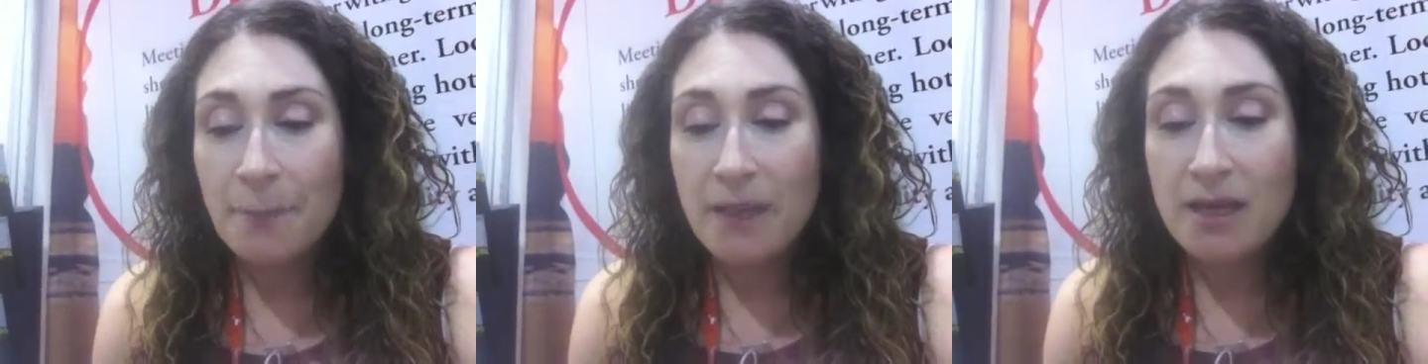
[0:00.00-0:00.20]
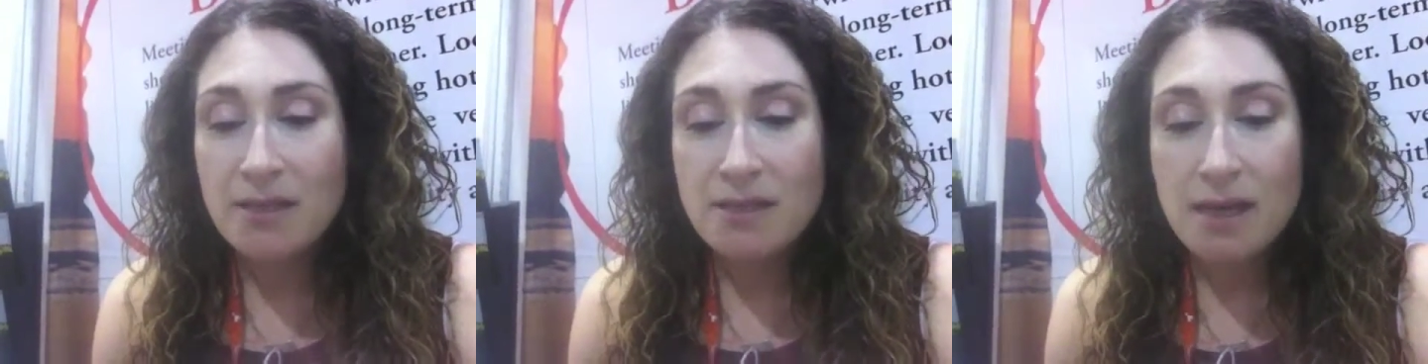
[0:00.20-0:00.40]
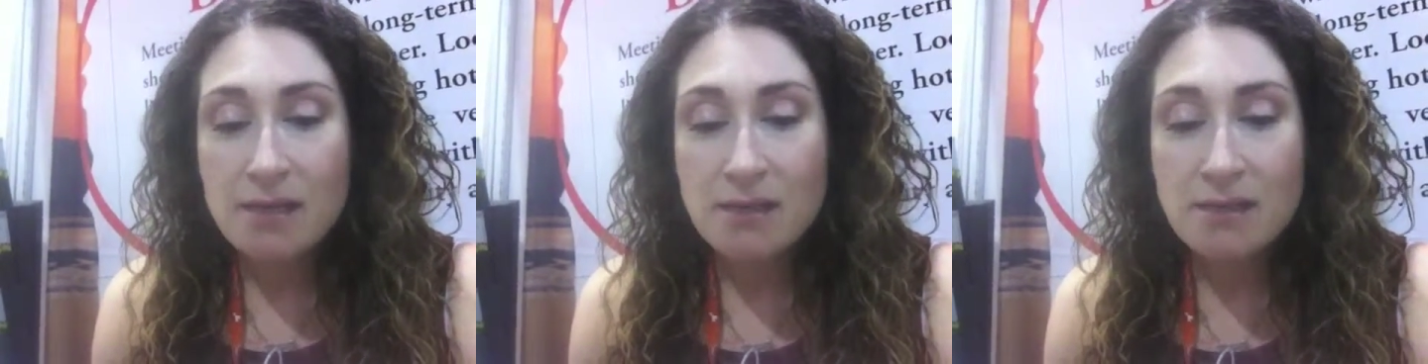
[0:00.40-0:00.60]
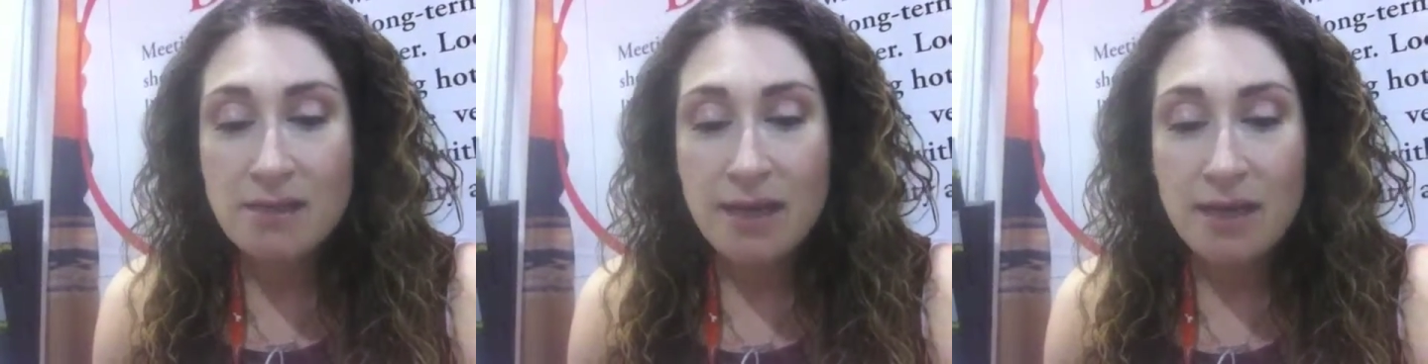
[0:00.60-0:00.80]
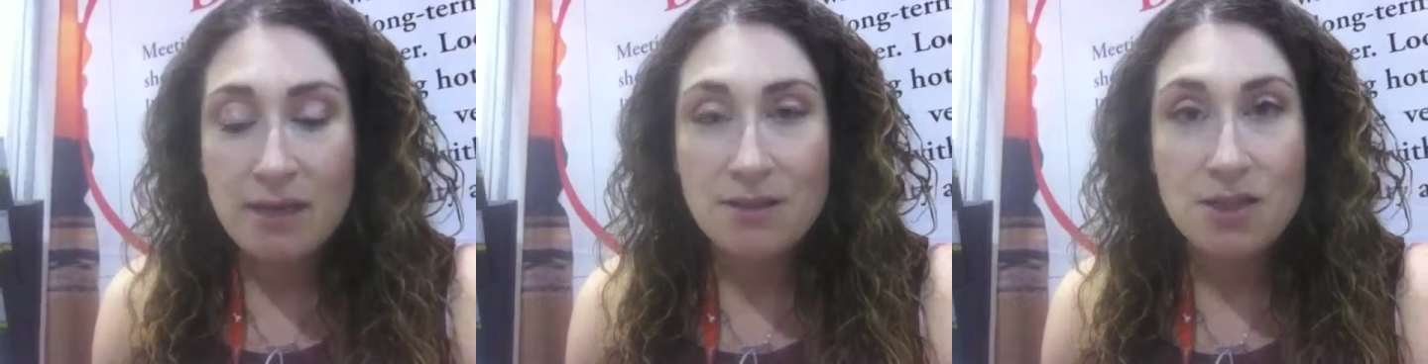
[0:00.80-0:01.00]
It doesn't
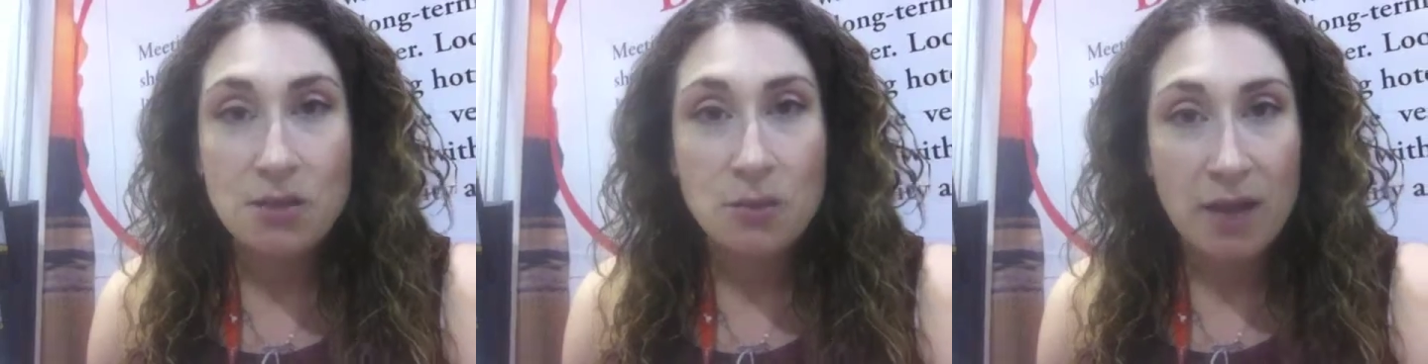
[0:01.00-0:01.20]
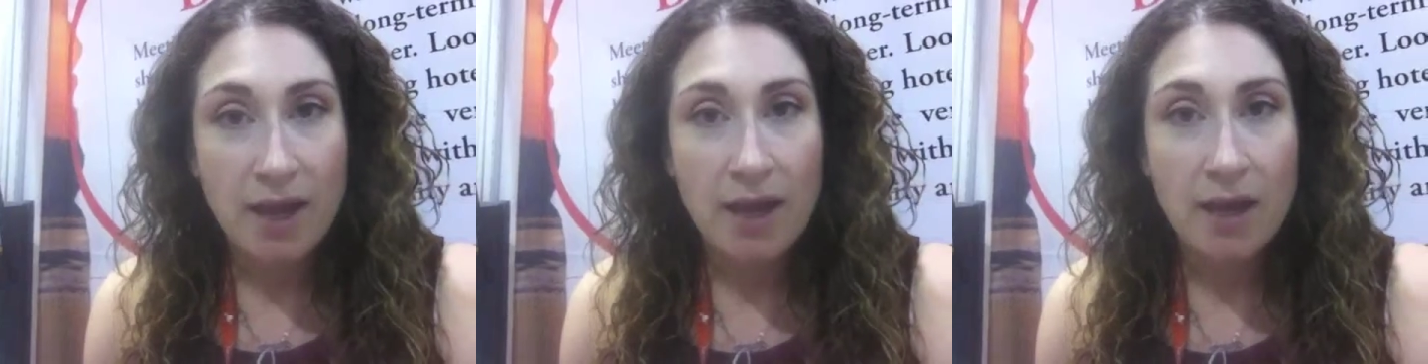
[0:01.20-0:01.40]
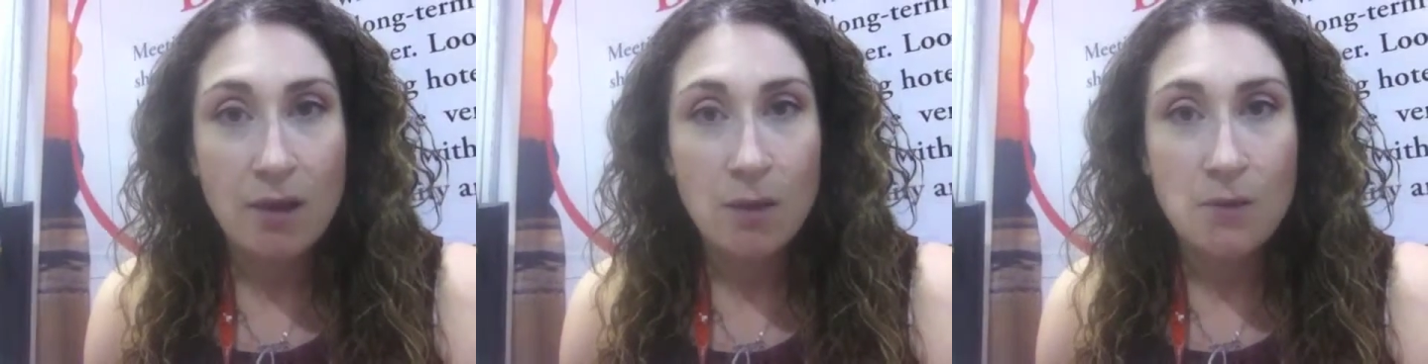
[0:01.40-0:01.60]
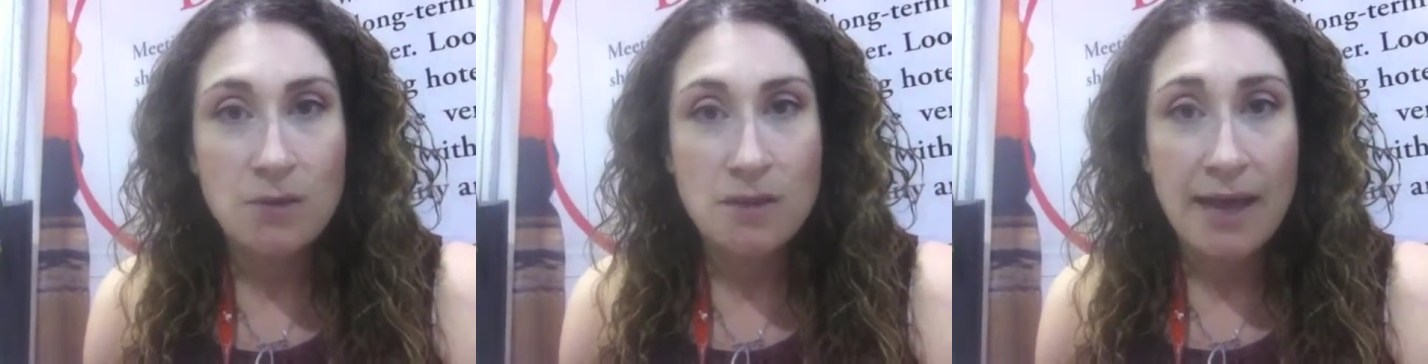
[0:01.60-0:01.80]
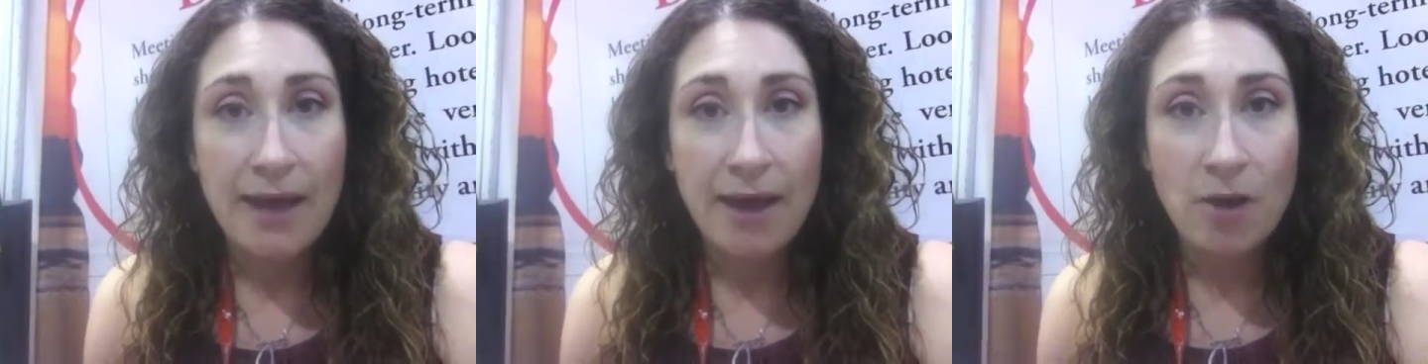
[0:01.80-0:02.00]
take into account
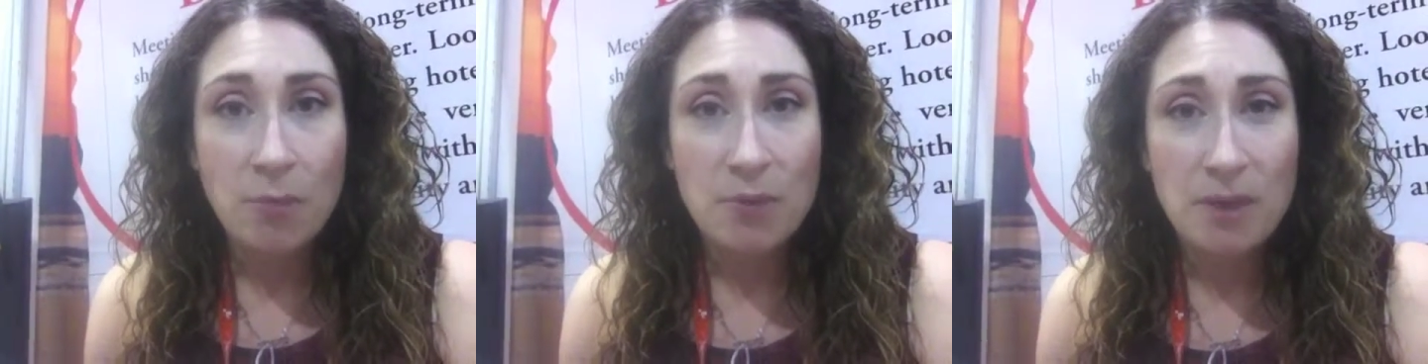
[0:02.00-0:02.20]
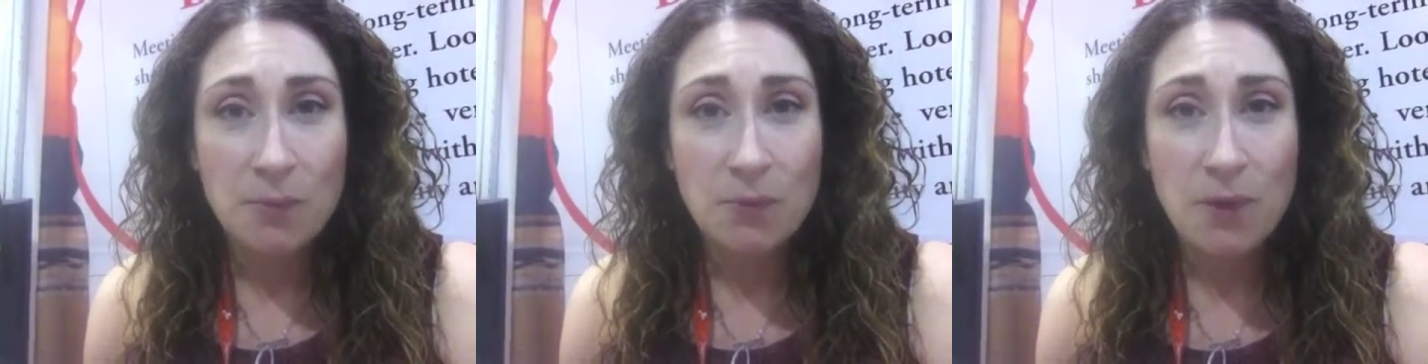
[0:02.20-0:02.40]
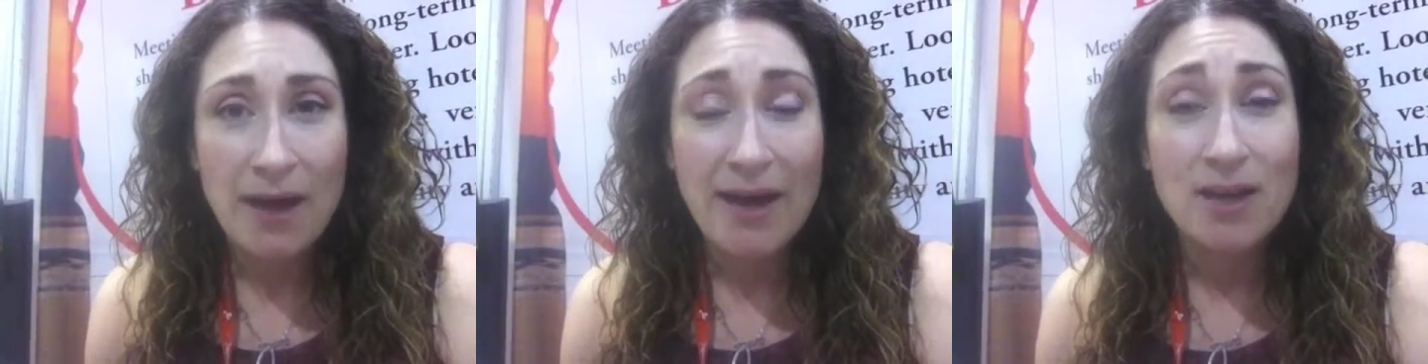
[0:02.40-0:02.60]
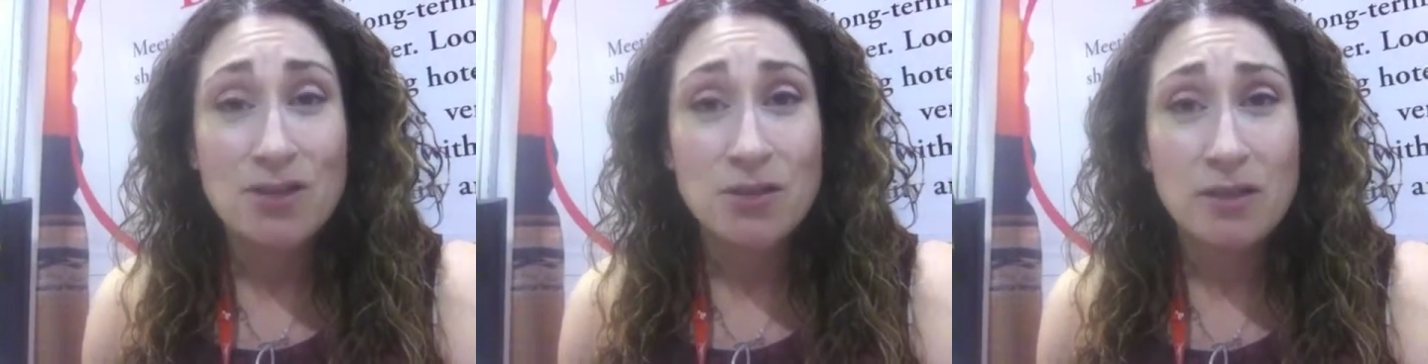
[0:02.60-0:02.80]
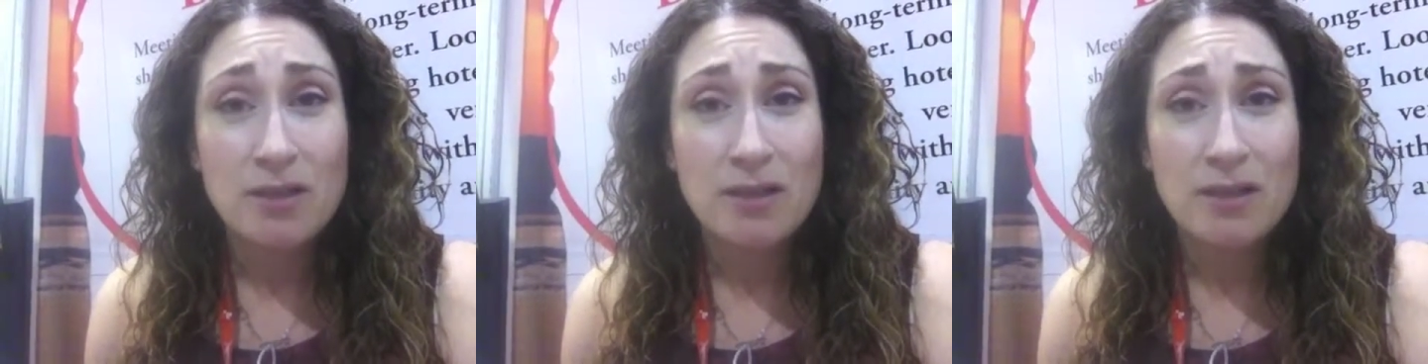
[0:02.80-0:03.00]
how people
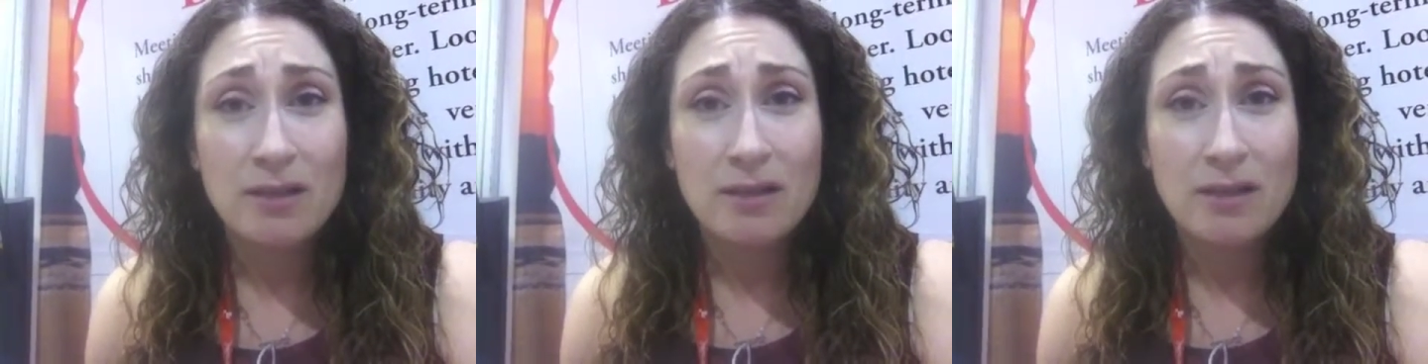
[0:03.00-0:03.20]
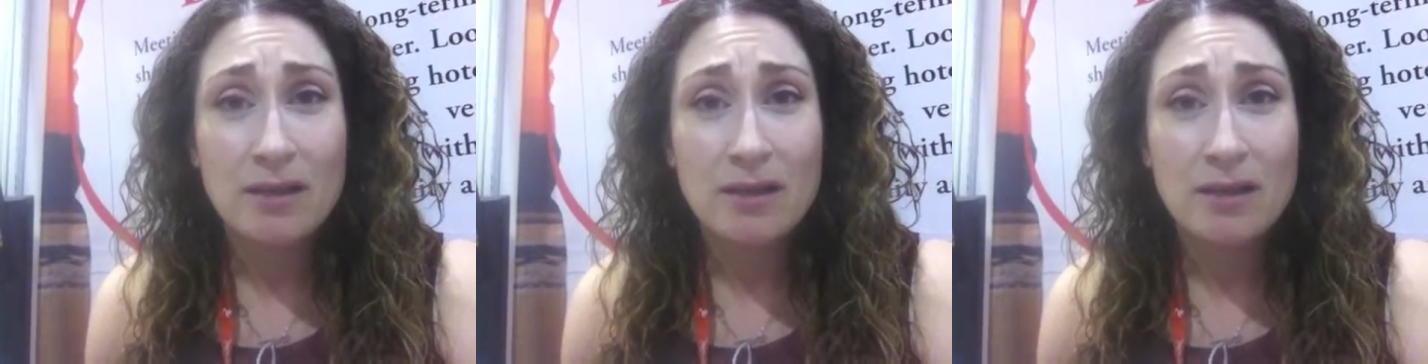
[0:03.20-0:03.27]
actually